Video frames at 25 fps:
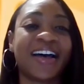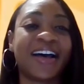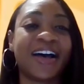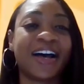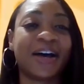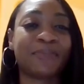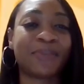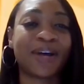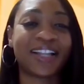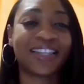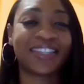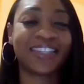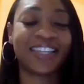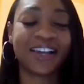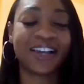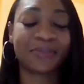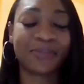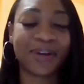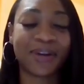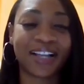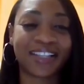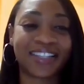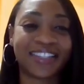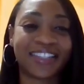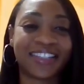I
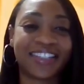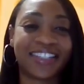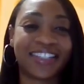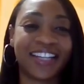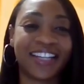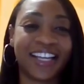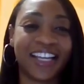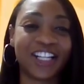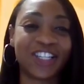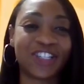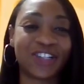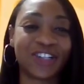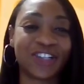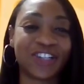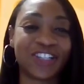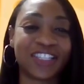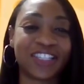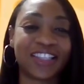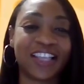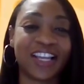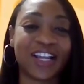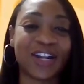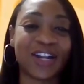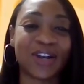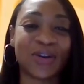tell my
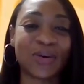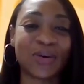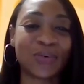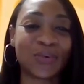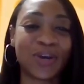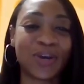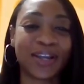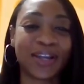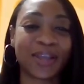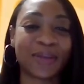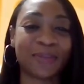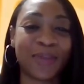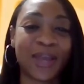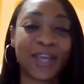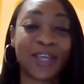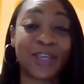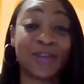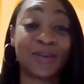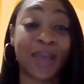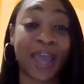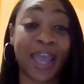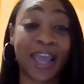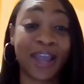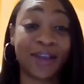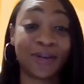teachers that no one can
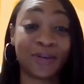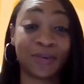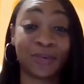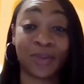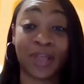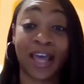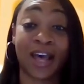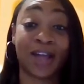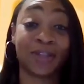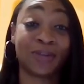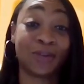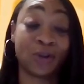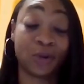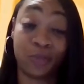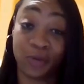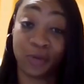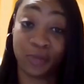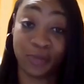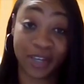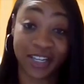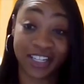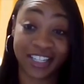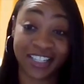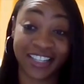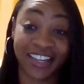make you angry without your
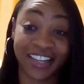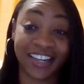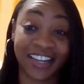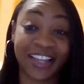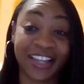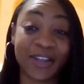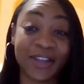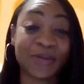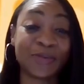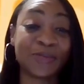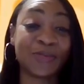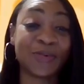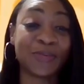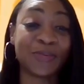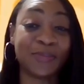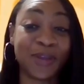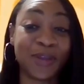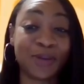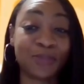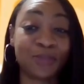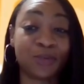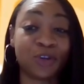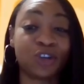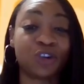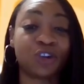permission.
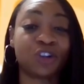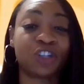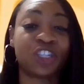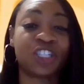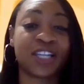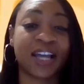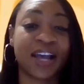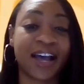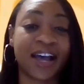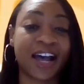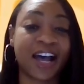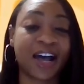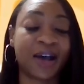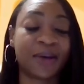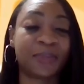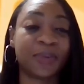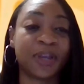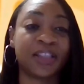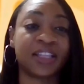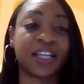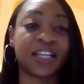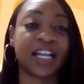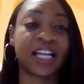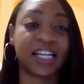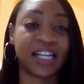Remember, your job
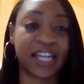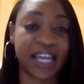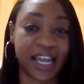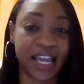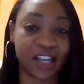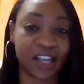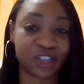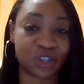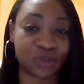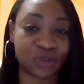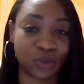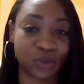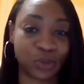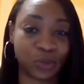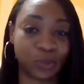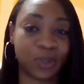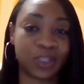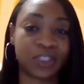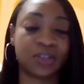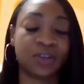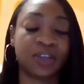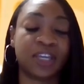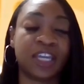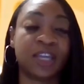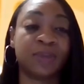in the
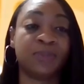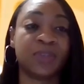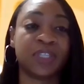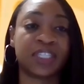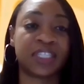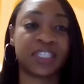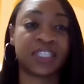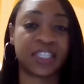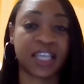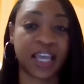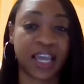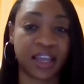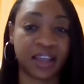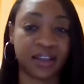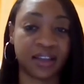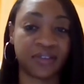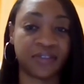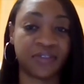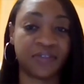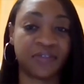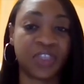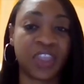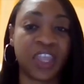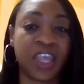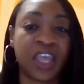classroom is to keep it
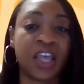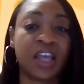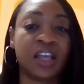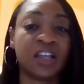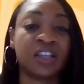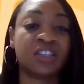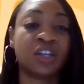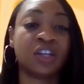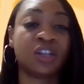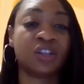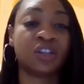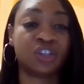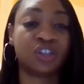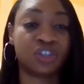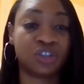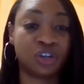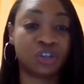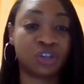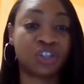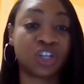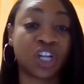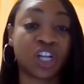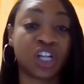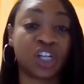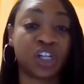safe so the
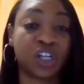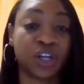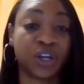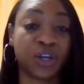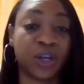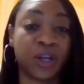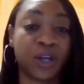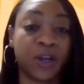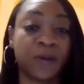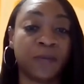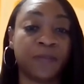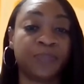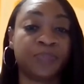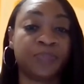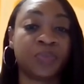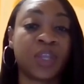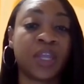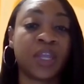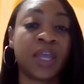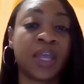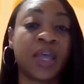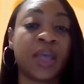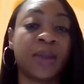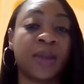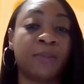children can learn.
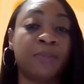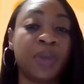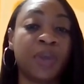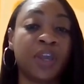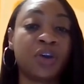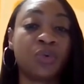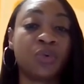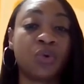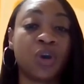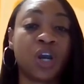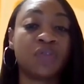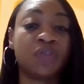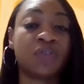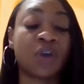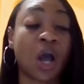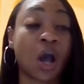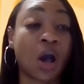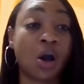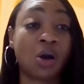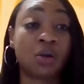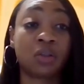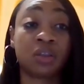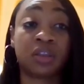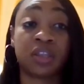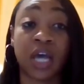Be aware of
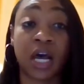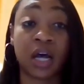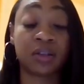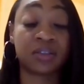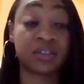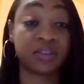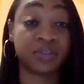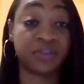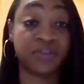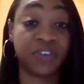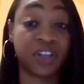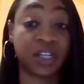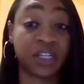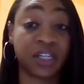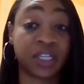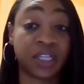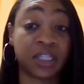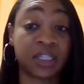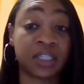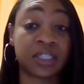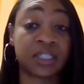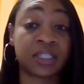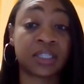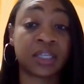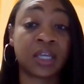your own thoughts and
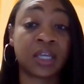feelings.